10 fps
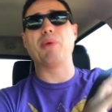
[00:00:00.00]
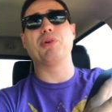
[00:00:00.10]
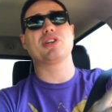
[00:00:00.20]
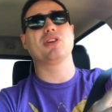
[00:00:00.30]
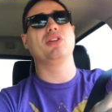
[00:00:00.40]
quite
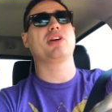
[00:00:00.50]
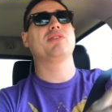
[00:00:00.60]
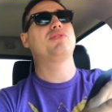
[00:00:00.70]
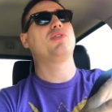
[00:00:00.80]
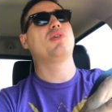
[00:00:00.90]
what you're
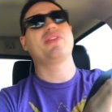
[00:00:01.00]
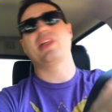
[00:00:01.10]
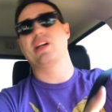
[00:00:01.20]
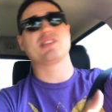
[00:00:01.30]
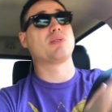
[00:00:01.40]
looking for,
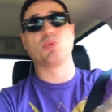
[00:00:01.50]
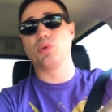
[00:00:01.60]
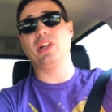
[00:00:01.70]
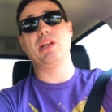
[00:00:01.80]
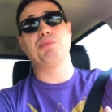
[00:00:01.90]
that doesn't
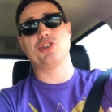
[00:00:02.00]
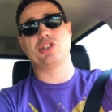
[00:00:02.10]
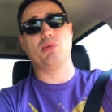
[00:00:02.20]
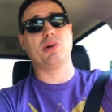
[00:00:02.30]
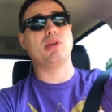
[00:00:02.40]
really
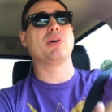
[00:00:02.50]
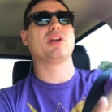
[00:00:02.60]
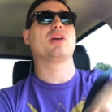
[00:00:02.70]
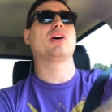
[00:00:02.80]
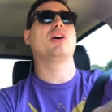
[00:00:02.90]
push you where you want
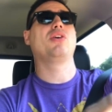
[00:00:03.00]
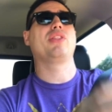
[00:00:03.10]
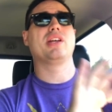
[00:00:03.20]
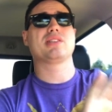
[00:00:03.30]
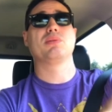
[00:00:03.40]
to go,
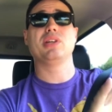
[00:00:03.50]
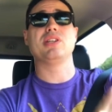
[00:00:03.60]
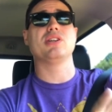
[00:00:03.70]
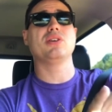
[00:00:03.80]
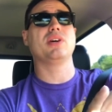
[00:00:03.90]
that doesn't
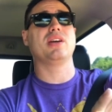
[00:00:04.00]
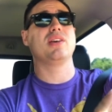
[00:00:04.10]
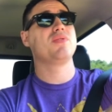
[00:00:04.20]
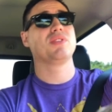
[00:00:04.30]
really do it,